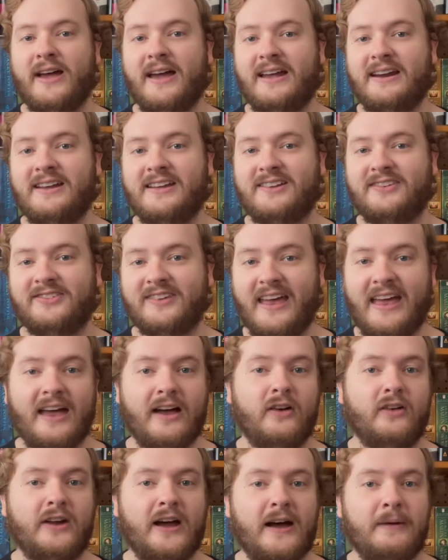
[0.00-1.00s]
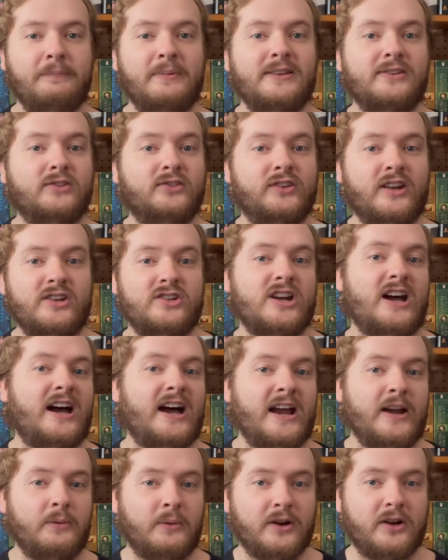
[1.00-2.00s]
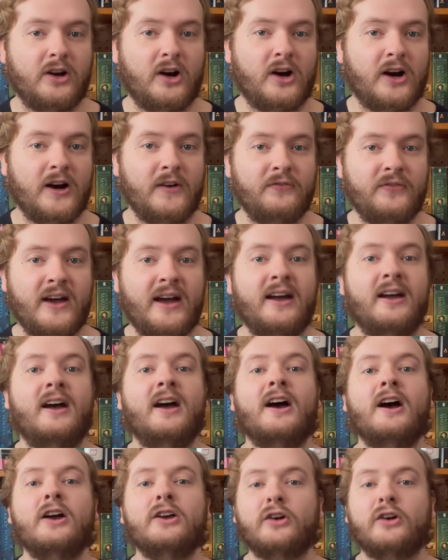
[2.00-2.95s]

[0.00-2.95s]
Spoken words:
and it's held up in such high regard that